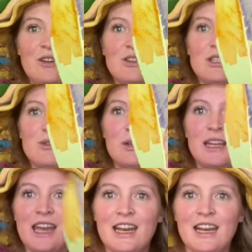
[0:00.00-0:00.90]
can just do it
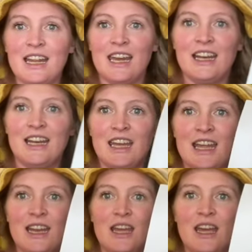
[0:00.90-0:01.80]
again and again and
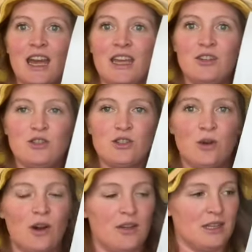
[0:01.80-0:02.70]
again. And you just do
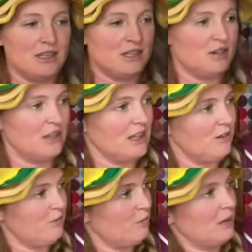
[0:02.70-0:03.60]
all these little
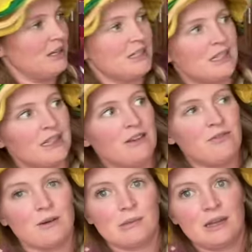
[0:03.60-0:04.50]
leaf prints and
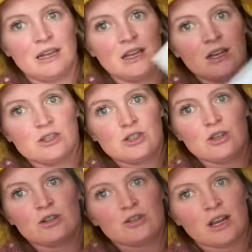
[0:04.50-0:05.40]
leaf rubbing. So you
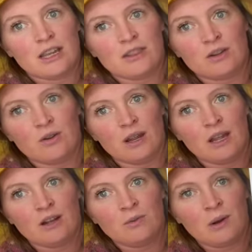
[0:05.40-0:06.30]
could try it the
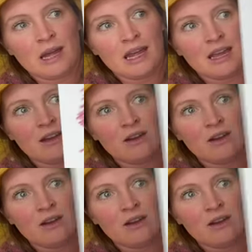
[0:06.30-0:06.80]
crayon way,